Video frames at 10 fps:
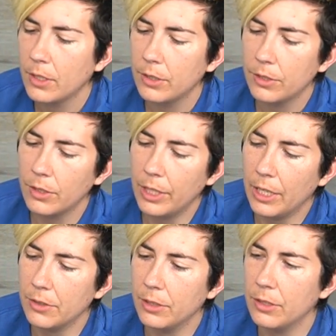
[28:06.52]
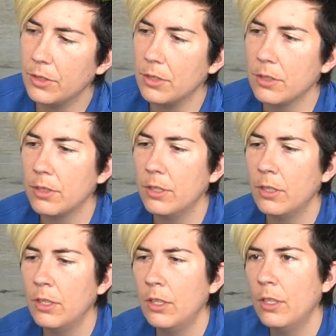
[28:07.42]
So yeah, so this is
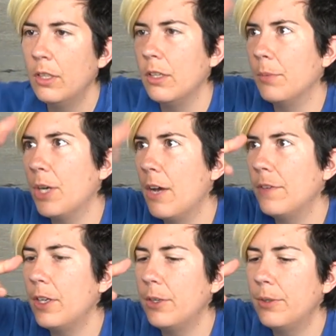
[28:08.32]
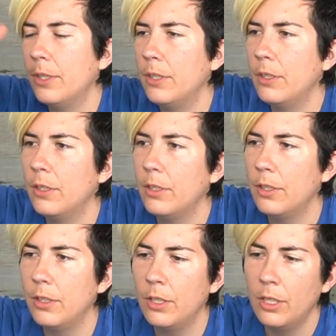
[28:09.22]
the Bravo,
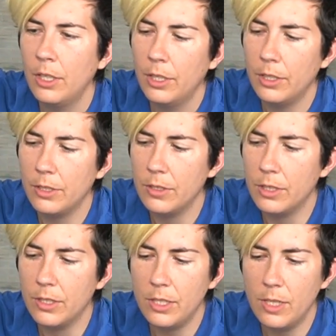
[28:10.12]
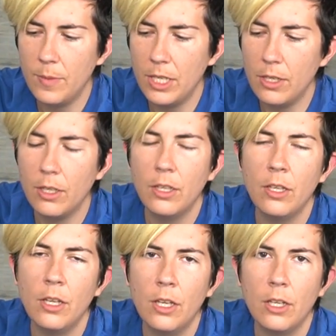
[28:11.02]
this is the CB,
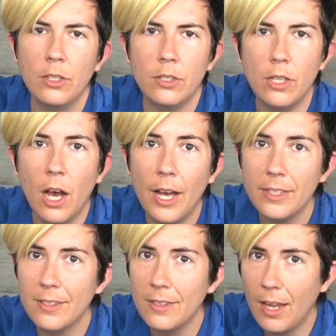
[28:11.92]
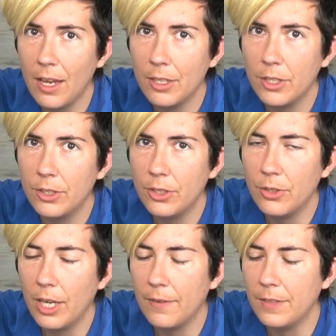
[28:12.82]
not standard, you
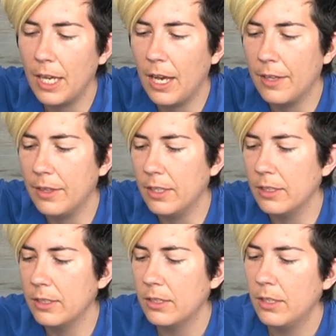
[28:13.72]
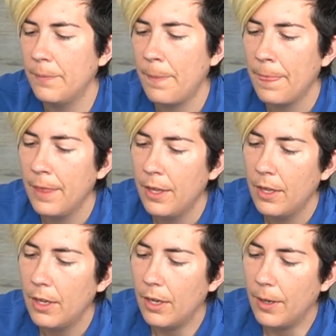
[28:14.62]
have to add this.
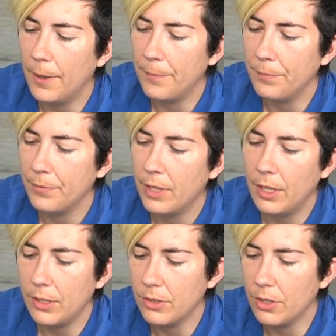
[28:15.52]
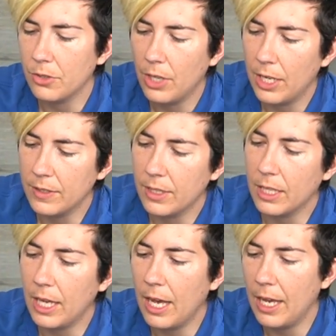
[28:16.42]
And this also has the
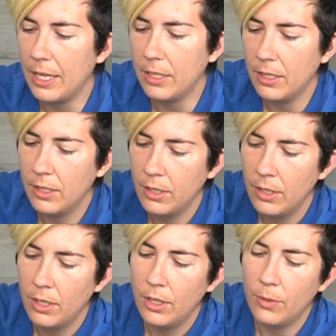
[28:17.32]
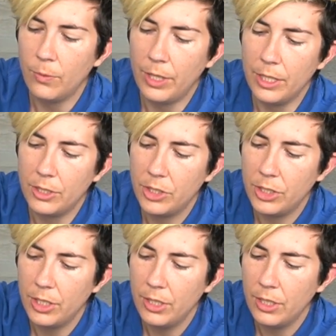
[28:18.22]
guide,
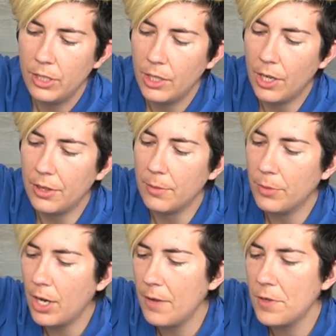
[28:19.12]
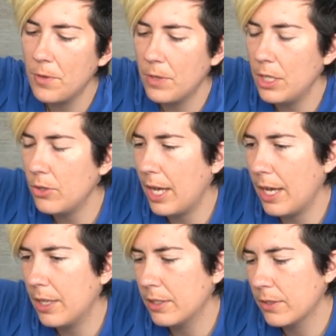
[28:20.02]
which on the Bravo, when you
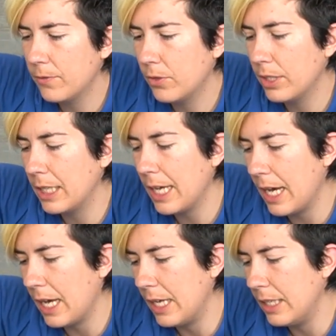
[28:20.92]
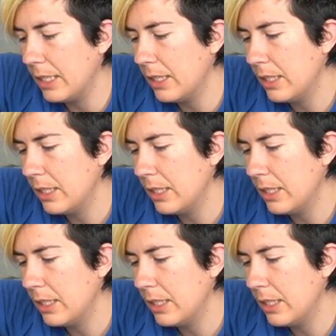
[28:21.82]
ask for the guide,